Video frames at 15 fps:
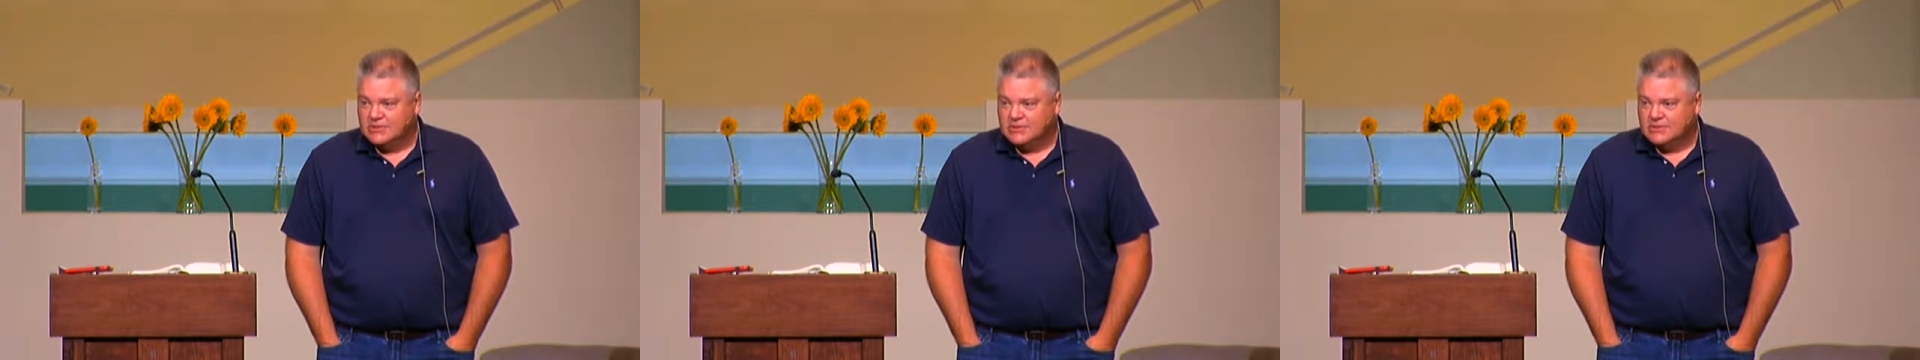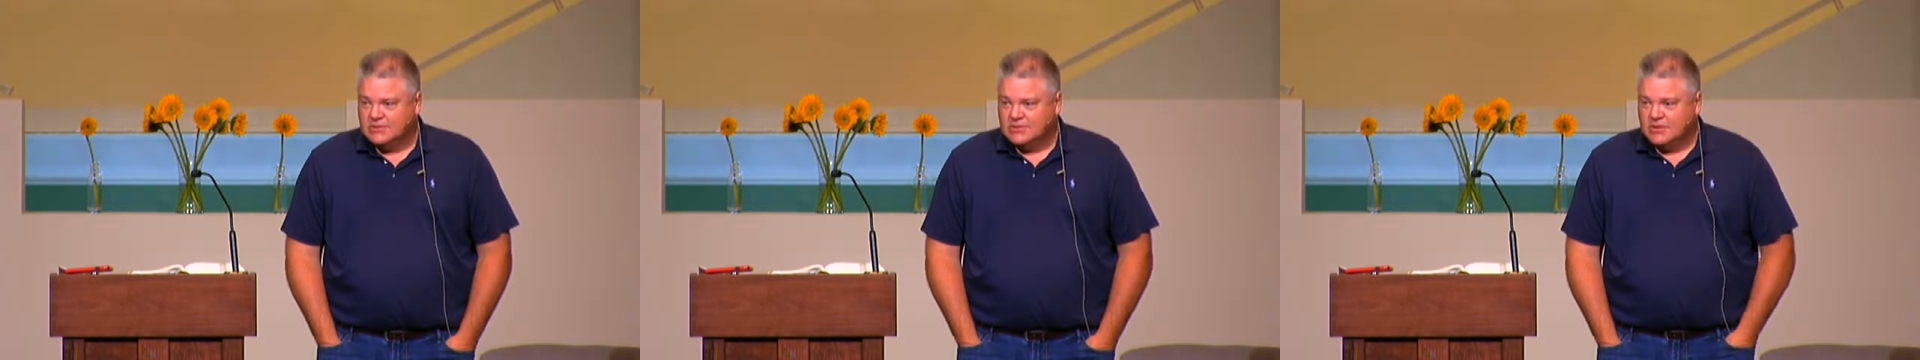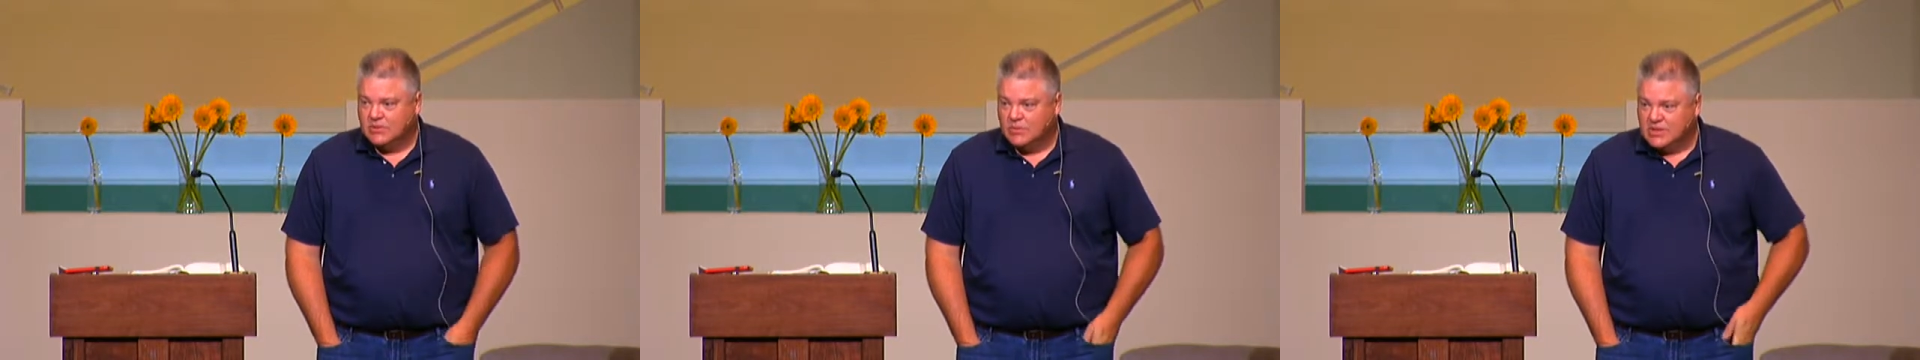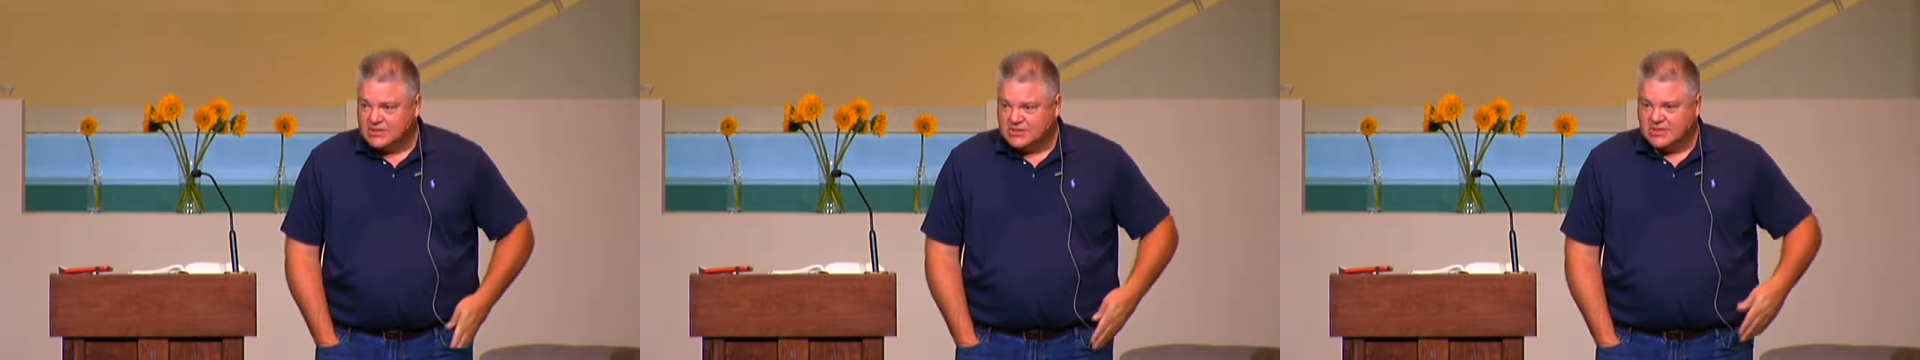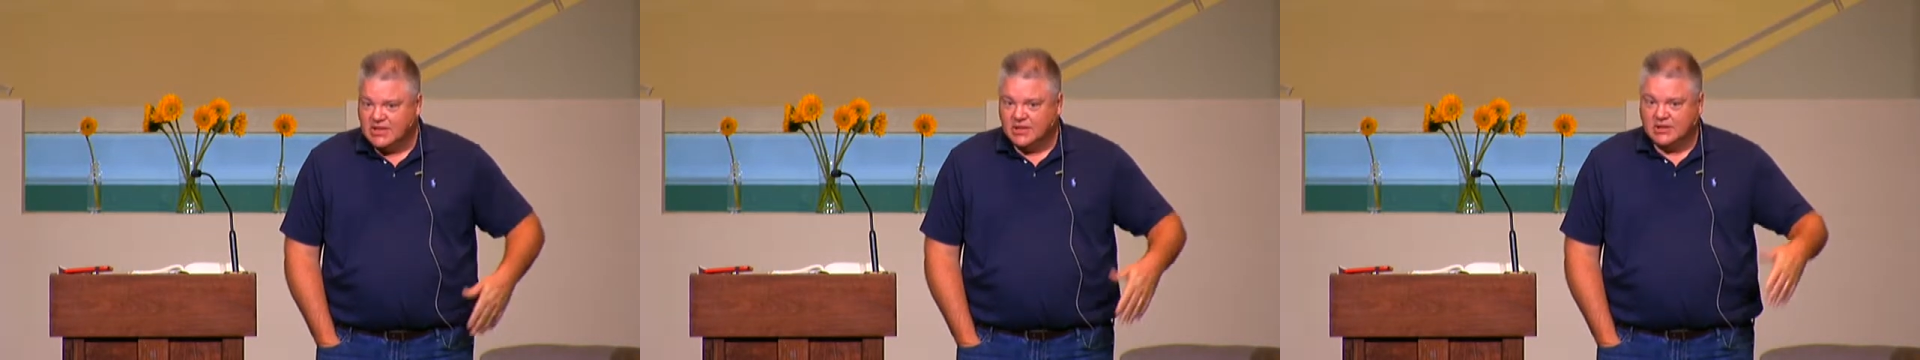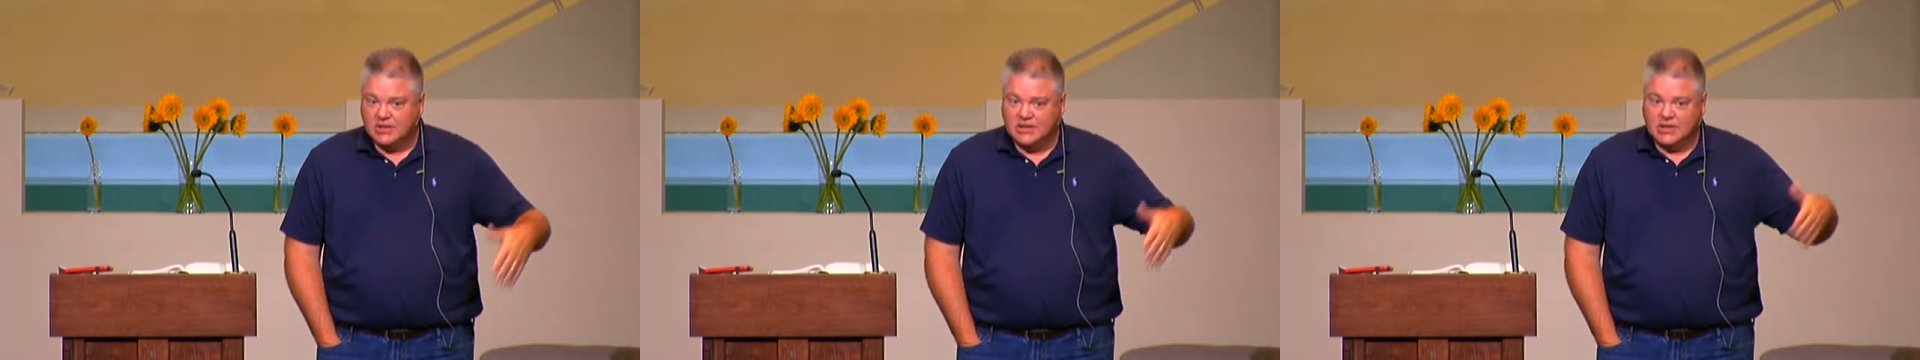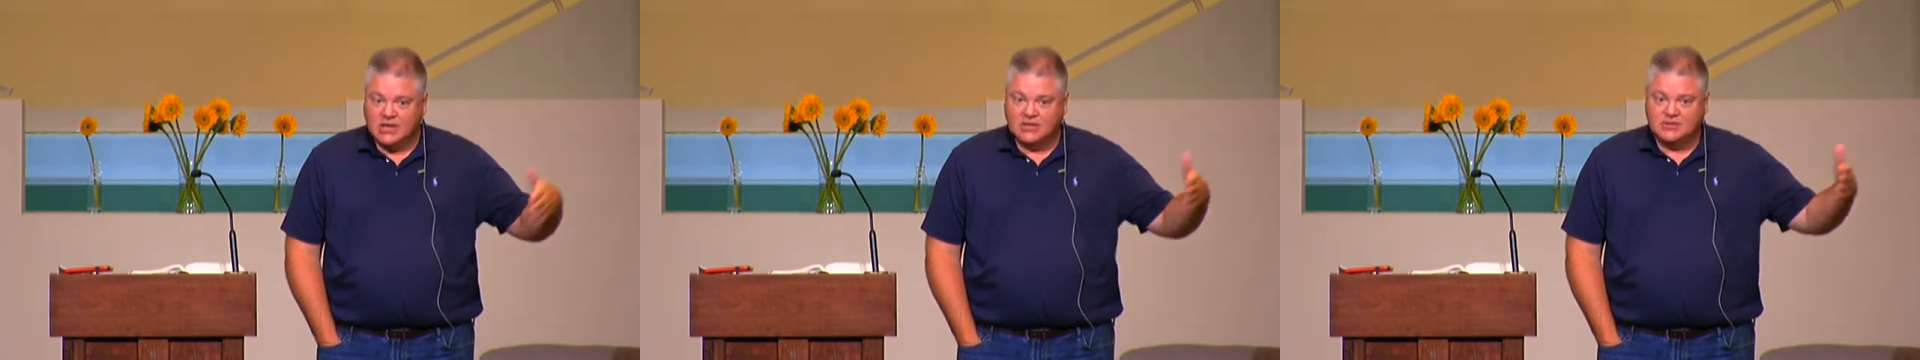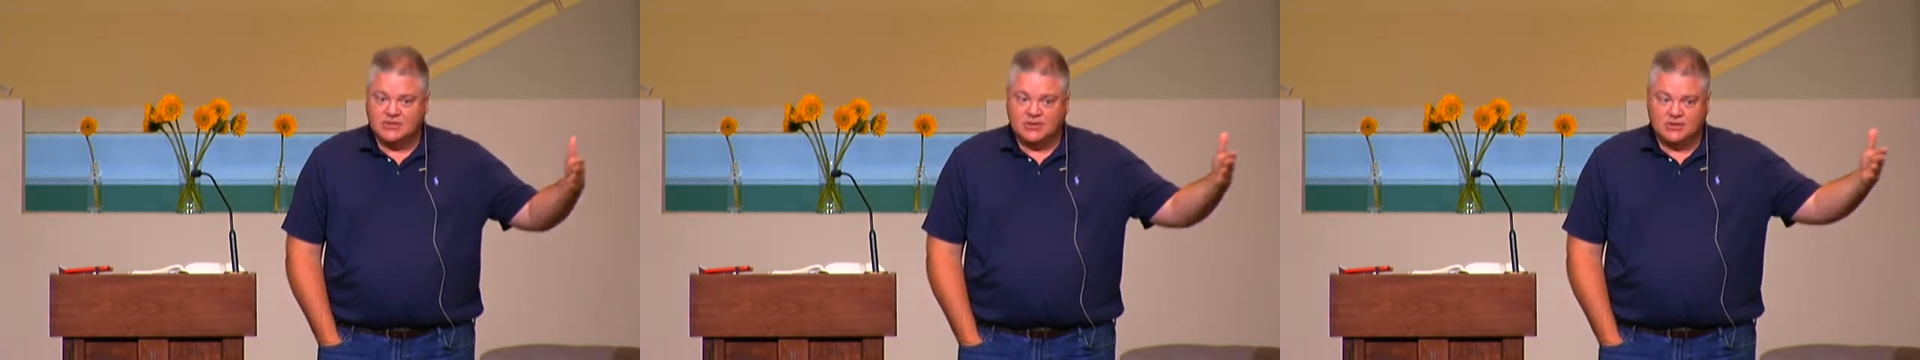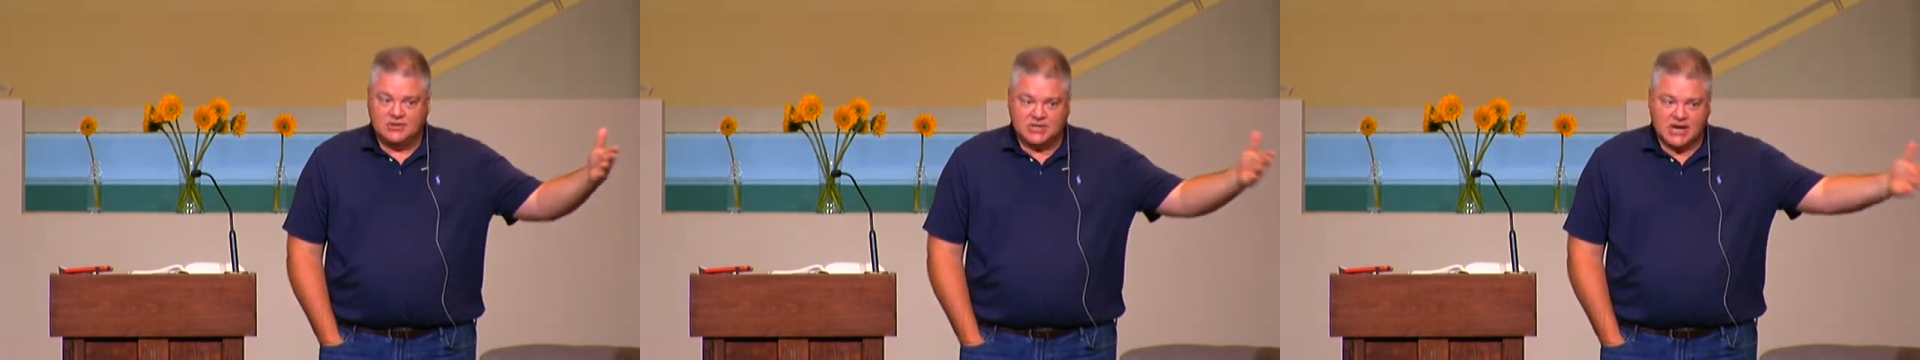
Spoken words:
that Wes and Ella lost their child.